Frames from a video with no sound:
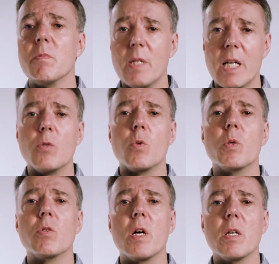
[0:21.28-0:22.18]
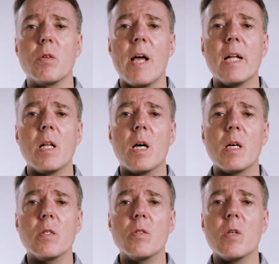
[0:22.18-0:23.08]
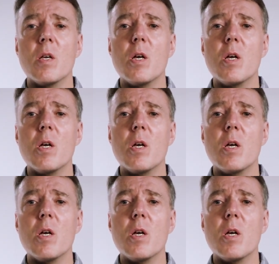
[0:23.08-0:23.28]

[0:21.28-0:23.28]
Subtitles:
That's what we're trying to analyze